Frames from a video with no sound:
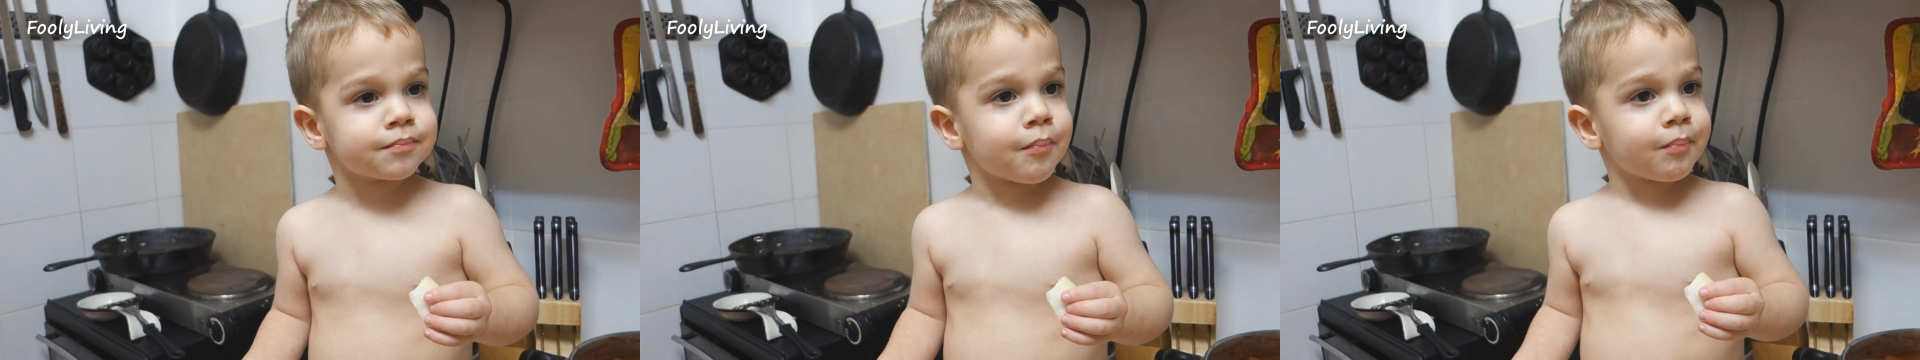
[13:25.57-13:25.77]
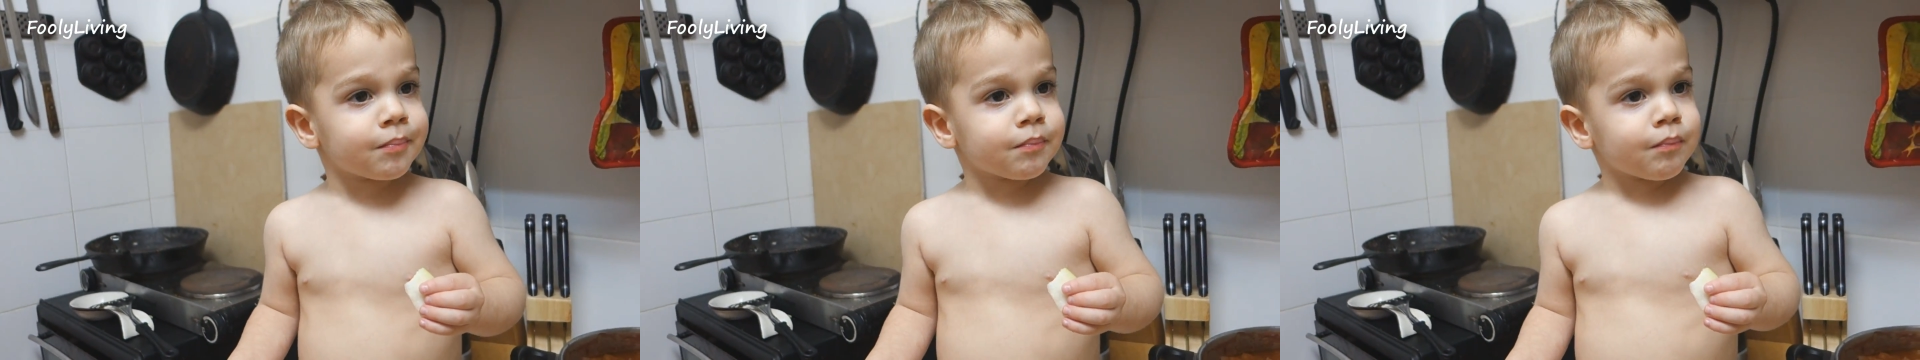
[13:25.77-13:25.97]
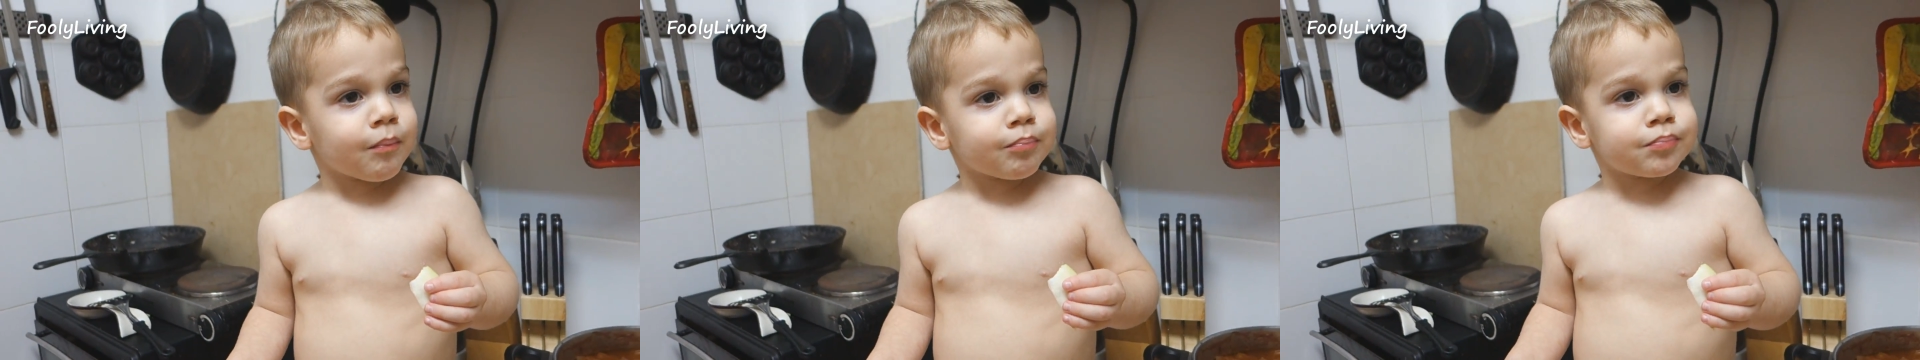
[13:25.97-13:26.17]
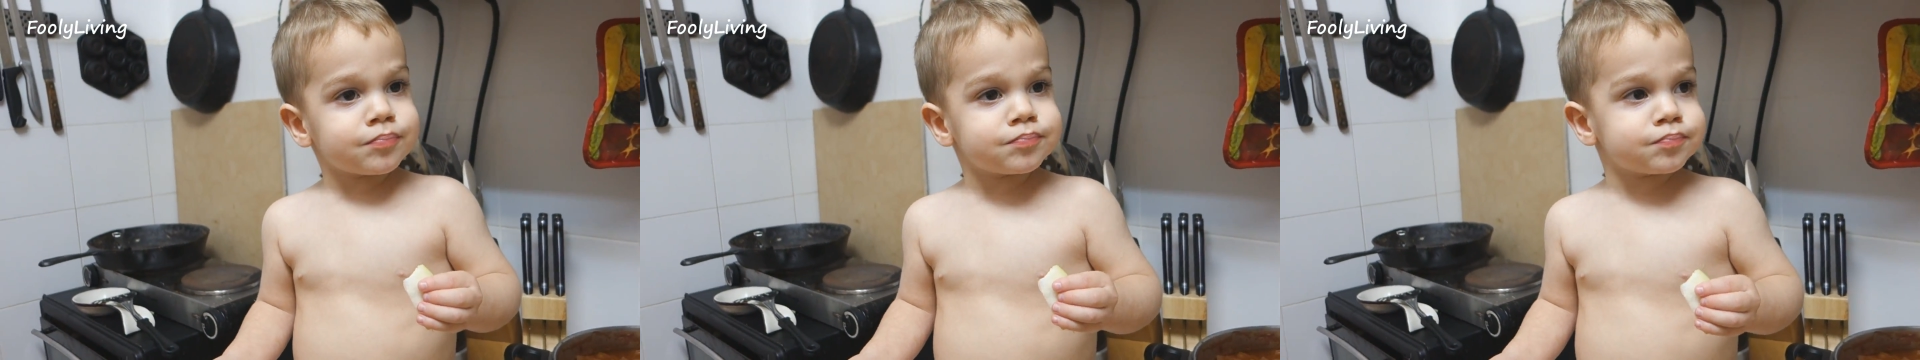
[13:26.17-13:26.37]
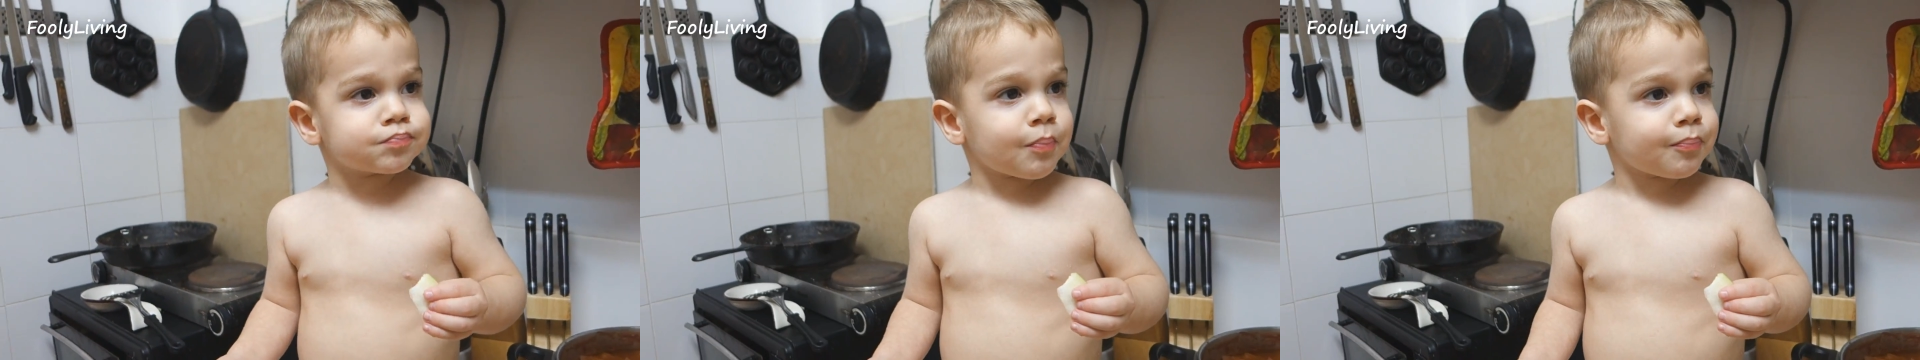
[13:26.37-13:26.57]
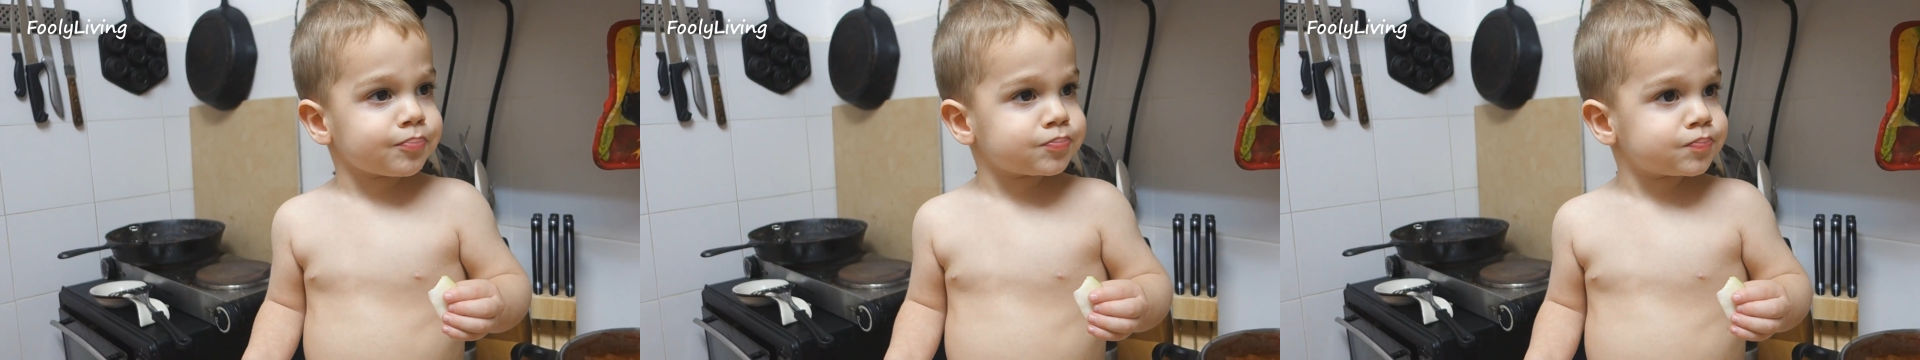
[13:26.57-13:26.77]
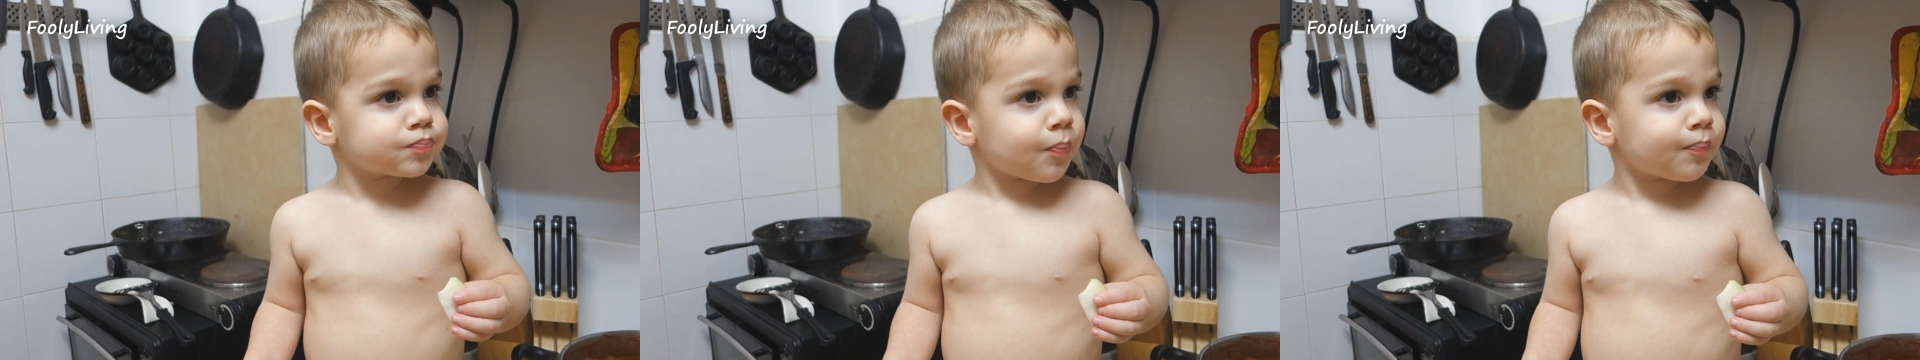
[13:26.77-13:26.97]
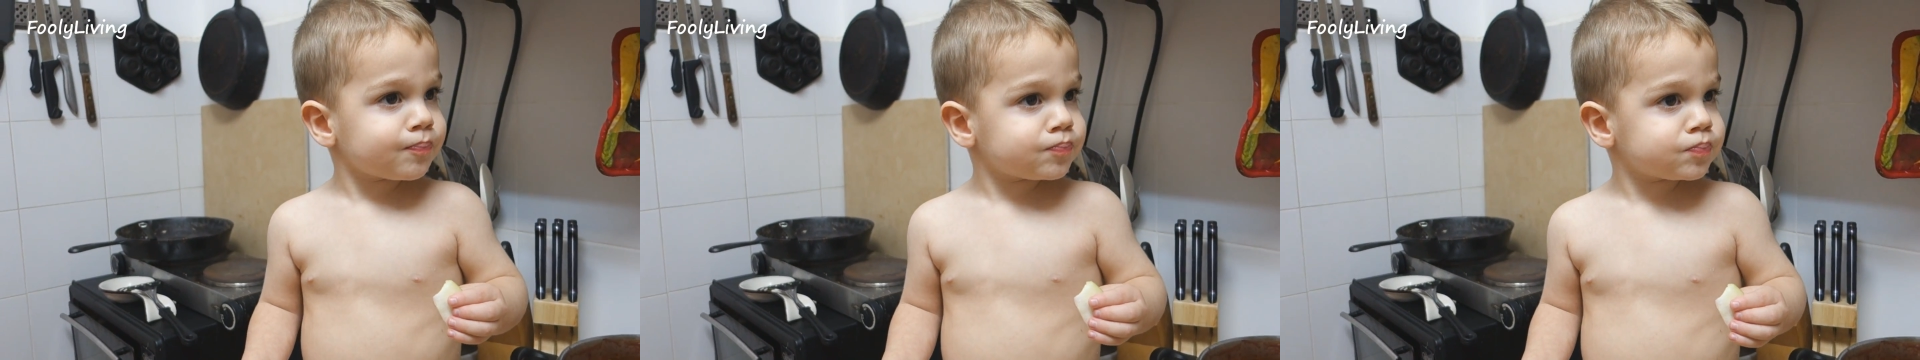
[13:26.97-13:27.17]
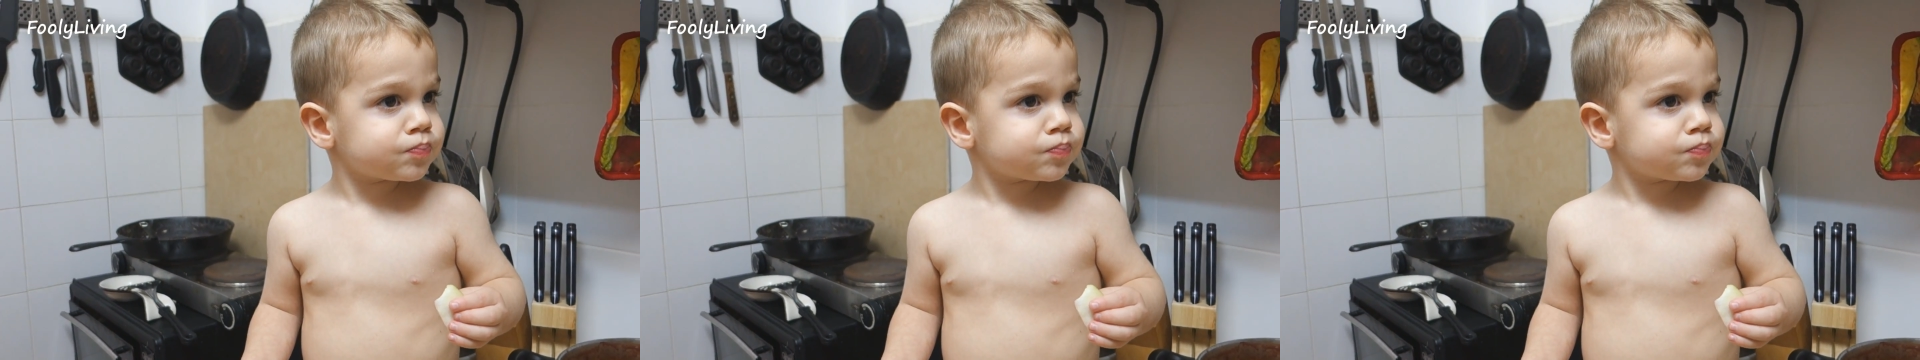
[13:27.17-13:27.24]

And at nap time,